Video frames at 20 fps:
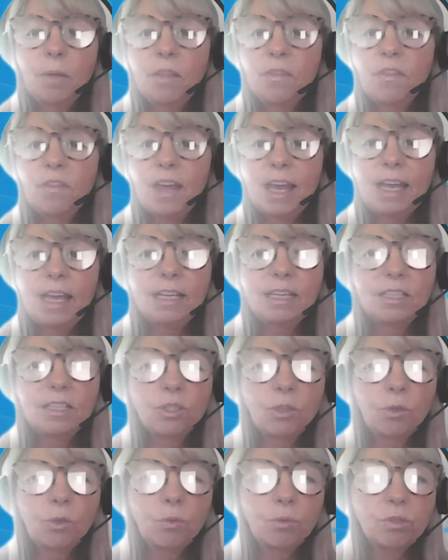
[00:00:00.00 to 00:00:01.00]
There
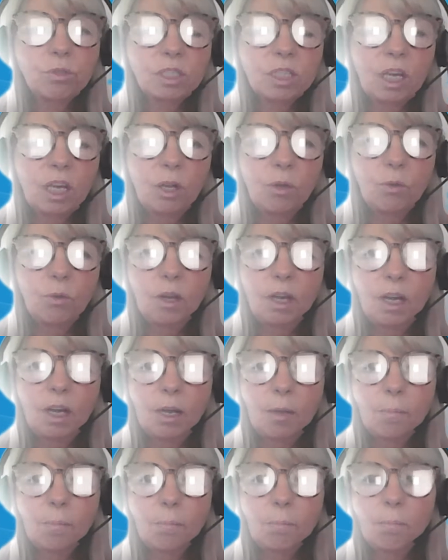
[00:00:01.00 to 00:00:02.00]
is also
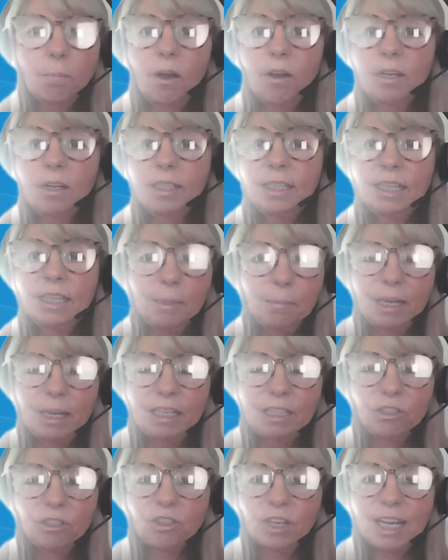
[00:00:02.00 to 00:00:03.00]
my
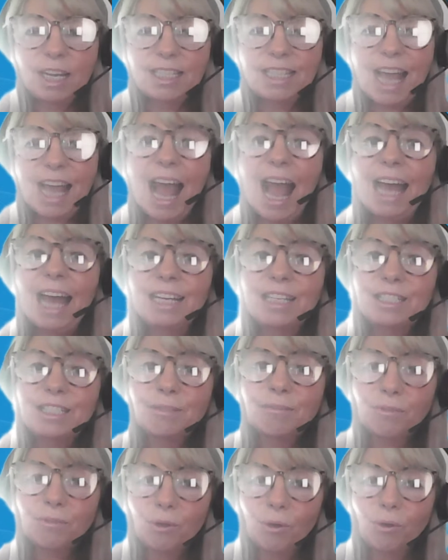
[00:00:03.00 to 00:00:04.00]
email address, and
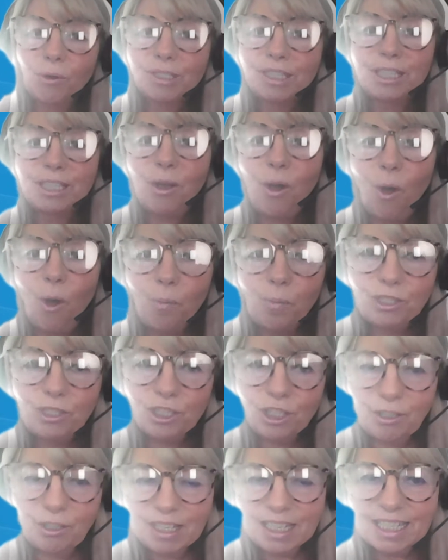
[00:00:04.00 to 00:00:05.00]
of course the
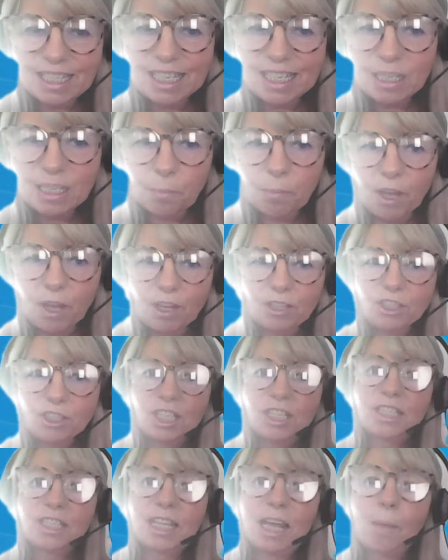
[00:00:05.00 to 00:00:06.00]
opportunity to
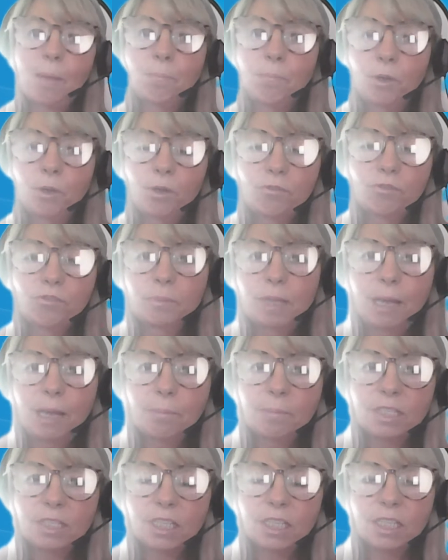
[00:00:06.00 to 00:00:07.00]
purchase that book from
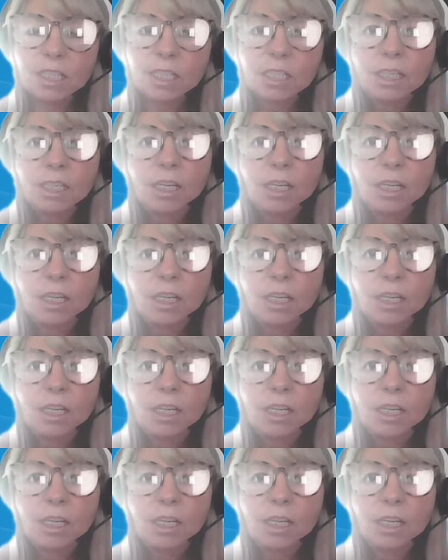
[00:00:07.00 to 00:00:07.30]
Amazon.